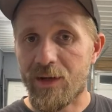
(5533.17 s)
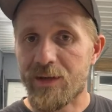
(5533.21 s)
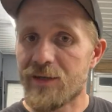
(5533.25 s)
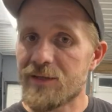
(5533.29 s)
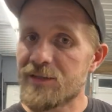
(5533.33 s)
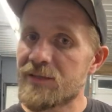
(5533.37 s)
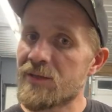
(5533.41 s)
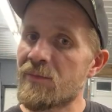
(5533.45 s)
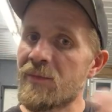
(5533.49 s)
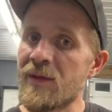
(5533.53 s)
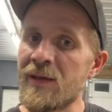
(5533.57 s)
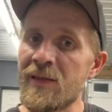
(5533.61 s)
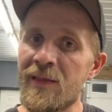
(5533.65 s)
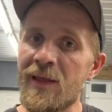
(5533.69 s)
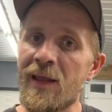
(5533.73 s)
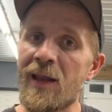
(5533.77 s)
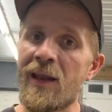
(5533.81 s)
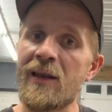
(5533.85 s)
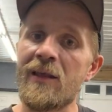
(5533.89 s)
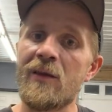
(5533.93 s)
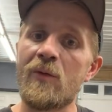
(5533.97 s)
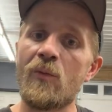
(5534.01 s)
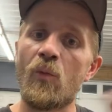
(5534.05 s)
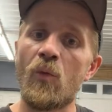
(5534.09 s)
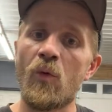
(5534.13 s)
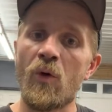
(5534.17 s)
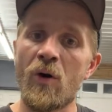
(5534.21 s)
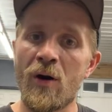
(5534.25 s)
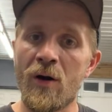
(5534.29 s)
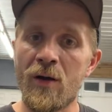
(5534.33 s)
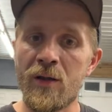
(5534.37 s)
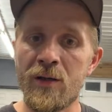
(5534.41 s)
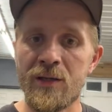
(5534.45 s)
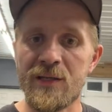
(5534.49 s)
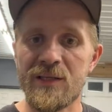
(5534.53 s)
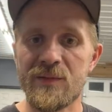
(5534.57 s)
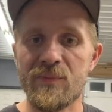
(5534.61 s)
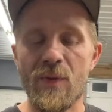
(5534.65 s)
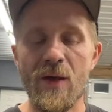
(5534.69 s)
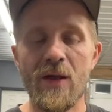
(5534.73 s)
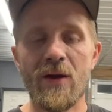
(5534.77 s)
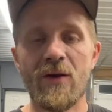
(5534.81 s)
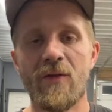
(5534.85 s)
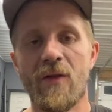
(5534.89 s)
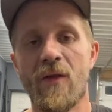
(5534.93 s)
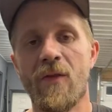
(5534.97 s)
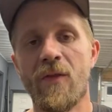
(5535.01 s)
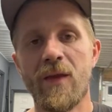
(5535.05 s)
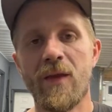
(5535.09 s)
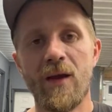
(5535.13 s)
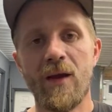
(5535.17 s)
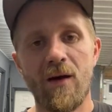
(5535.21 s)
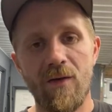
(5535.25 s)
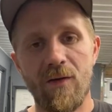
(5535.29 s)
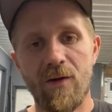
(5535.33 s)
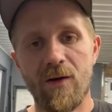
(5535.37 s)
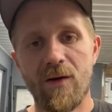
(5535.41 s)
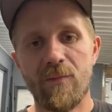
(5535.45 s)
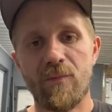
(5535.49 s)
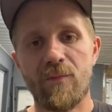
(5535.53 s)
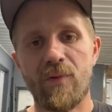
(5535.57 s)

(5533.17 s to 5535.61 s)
Doesn't mean that any one is better than the other,